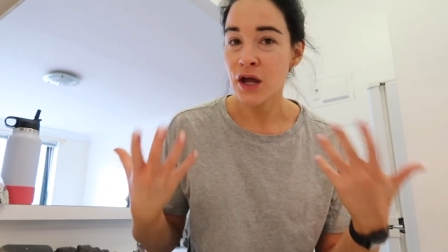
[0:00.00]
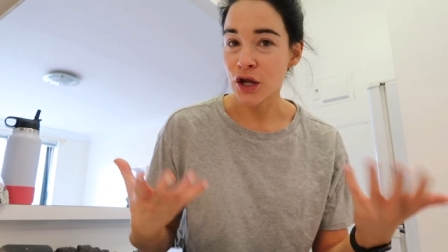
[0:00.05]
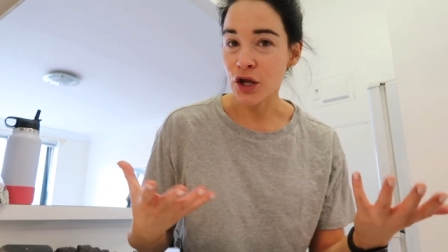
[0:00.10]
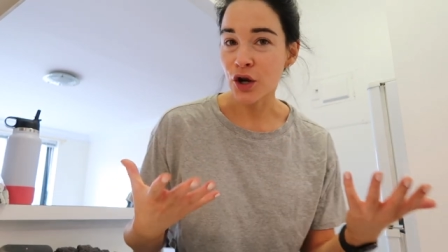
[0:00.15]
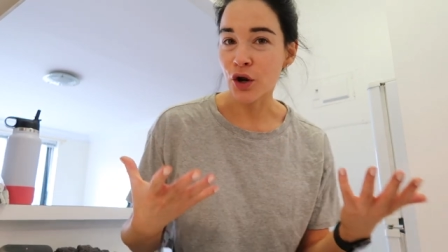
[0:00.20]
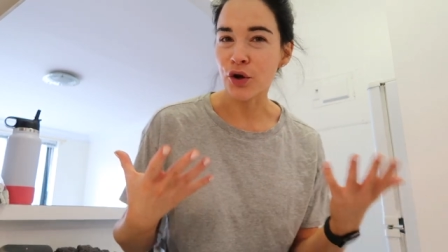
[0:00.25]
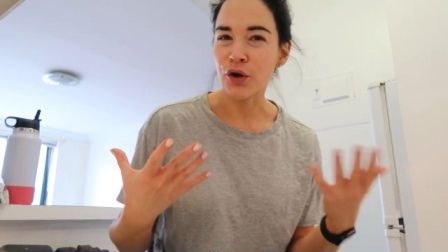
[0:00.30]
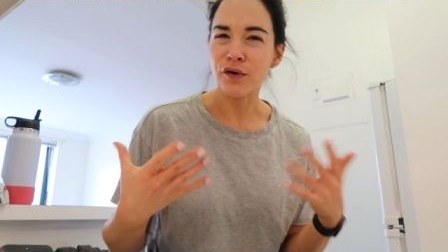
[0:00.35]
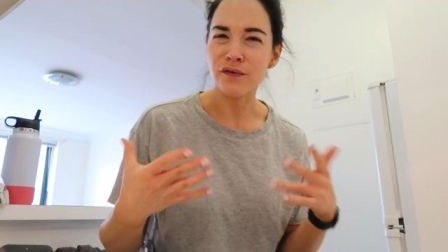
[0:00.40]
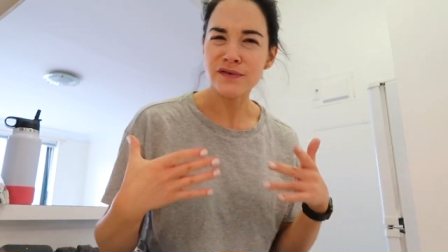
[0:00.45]

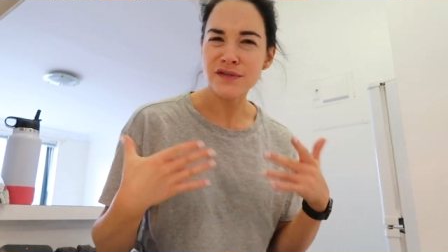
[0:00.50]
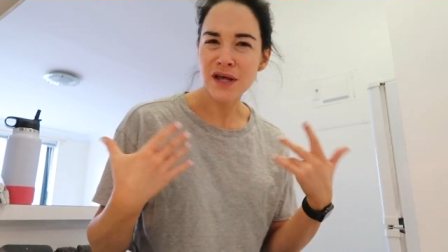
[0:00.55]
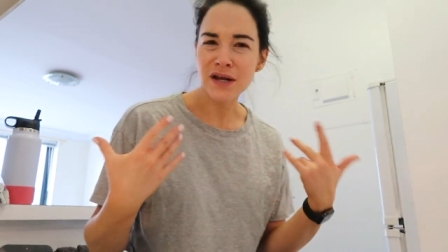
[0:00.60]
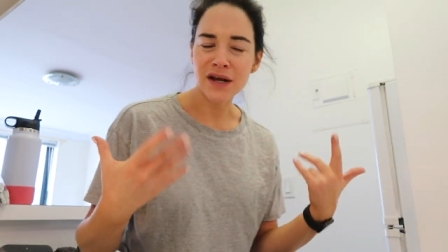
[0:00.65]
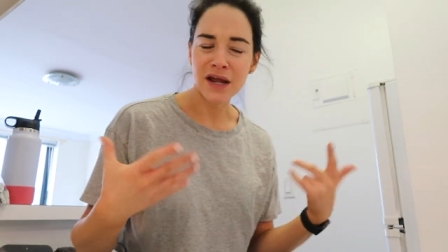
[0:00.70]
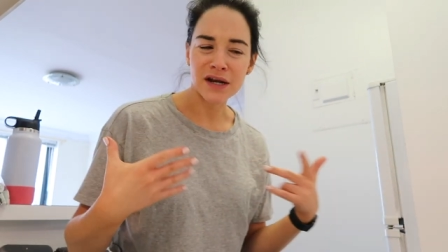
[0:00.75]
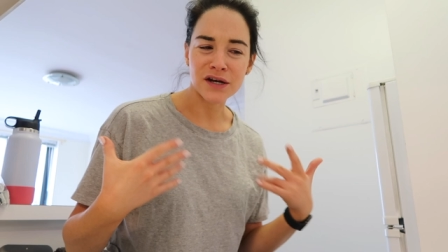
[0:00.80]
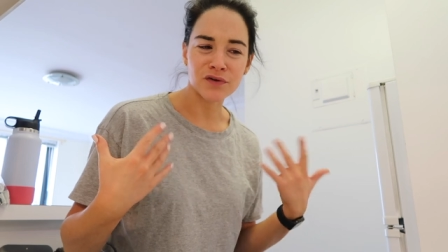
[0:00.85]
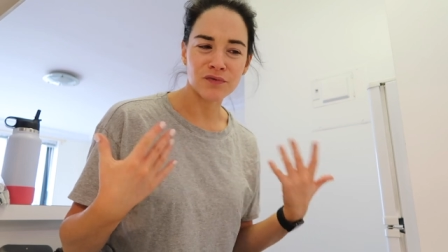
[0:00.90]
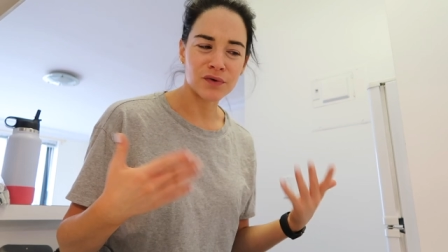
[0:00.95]
you know you have
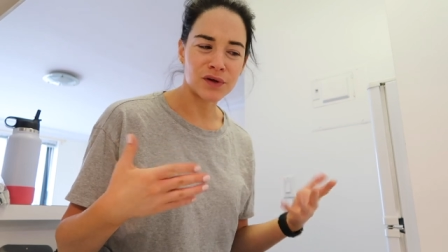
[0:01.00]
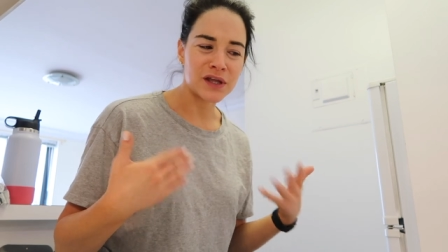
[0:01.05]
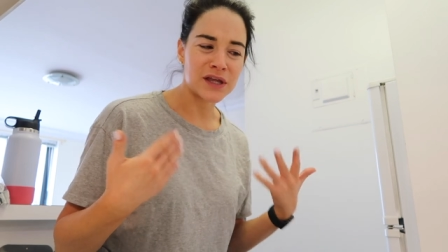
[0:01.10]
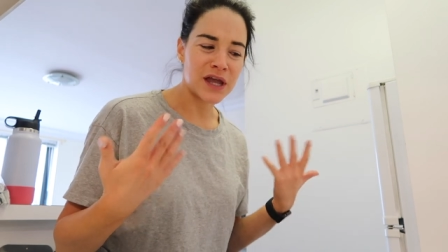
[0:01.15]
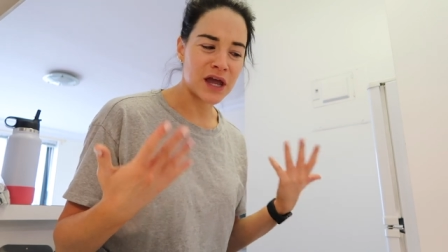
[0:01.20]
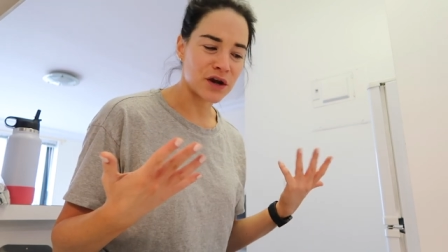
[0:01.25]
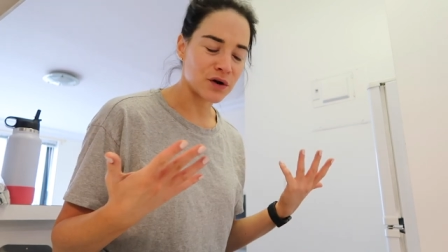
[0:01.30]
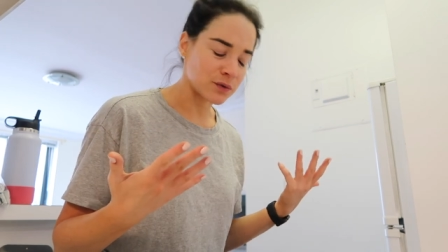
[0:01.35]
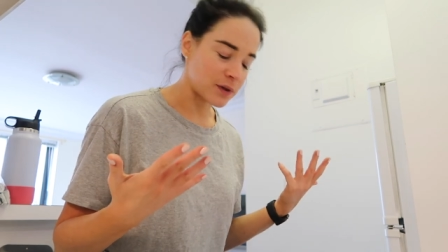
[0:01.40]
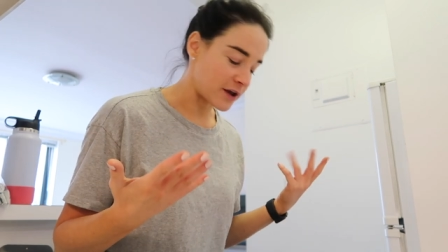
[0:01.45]
Sunday to really
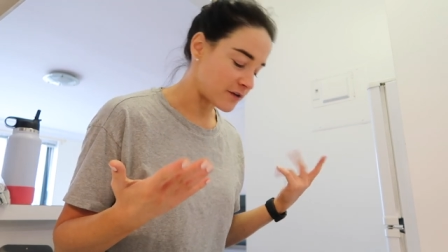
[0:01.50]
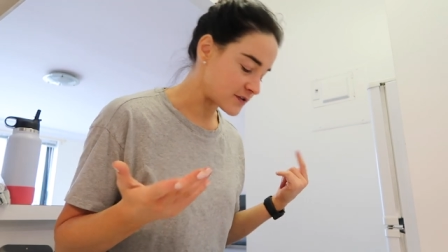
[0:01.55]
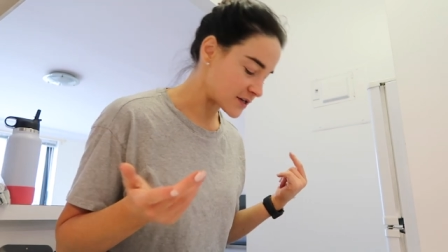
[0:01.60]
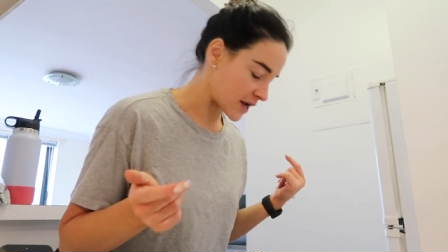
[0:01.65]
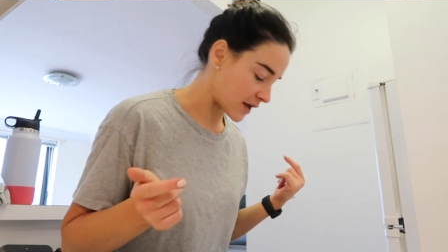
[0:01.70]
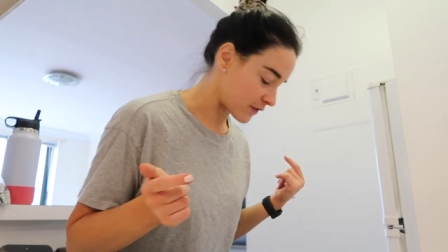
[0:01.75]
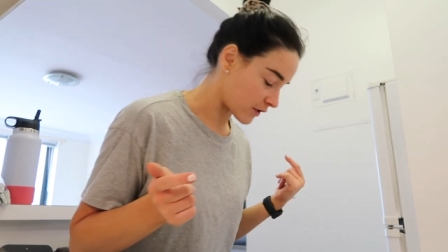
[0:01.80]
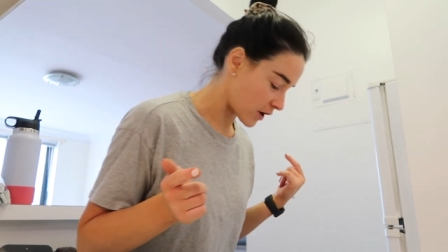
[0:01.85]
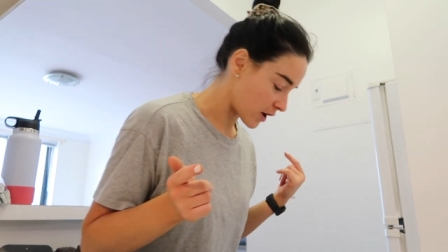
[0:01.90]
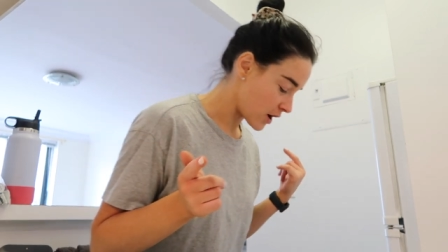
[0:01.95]
get your life
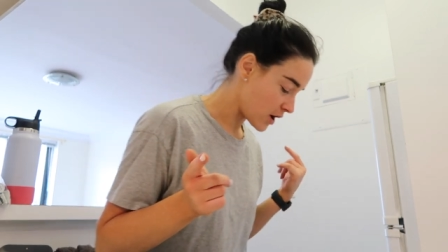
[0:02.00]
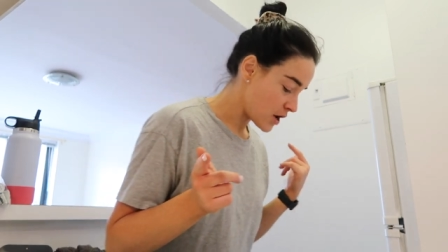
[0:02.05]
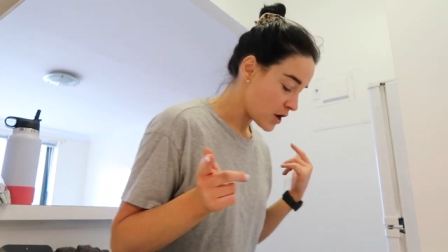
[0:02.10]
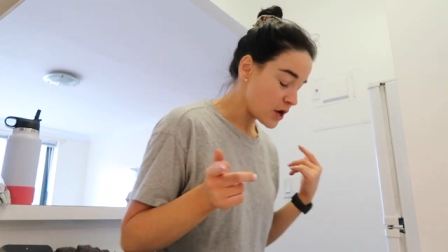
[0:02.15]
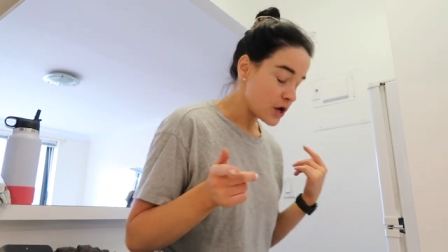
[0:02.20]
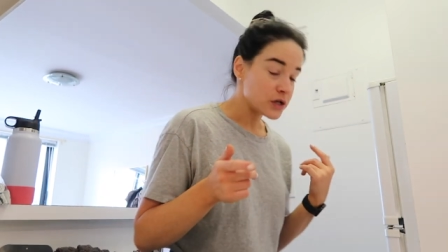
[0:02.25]
together.